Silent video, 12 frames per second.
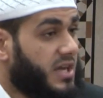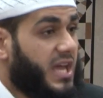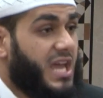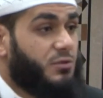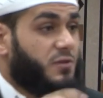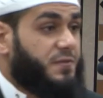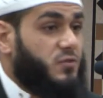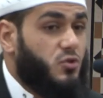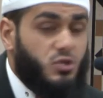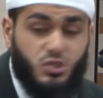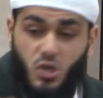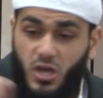He
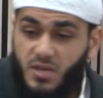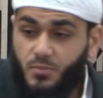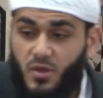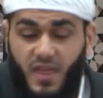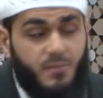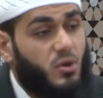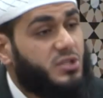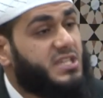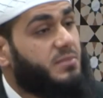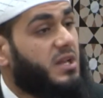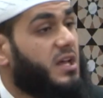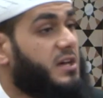refused, so they burnt
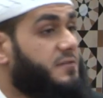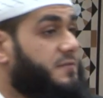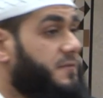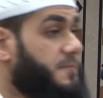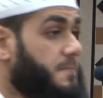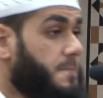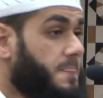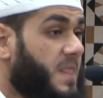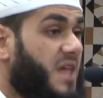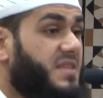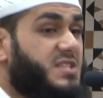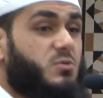him alive.
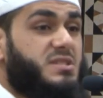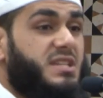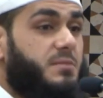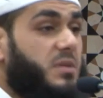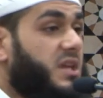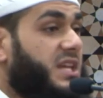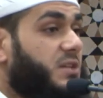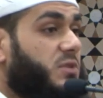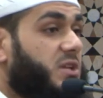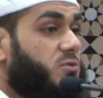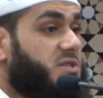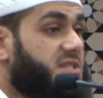And this was in the beginning
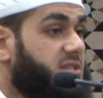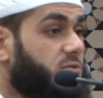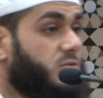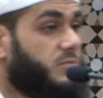when it was still